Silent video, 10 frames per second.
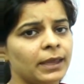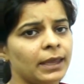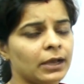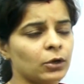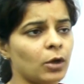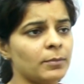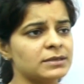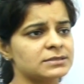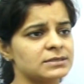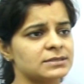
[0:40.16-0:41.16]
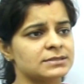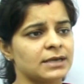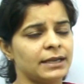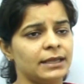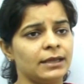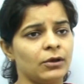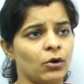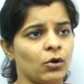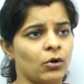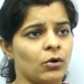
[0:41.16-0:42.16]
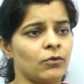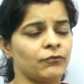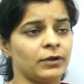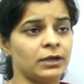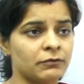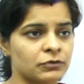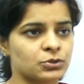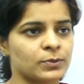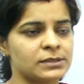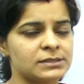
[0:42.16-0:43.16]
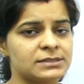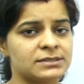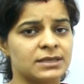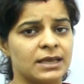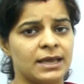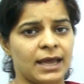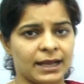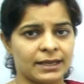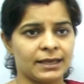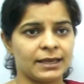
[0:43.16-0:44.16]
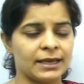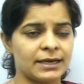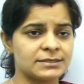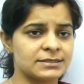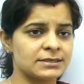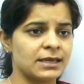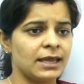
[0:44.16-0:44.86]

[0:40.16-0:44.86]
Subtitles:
Economics is study of individuals, aggregates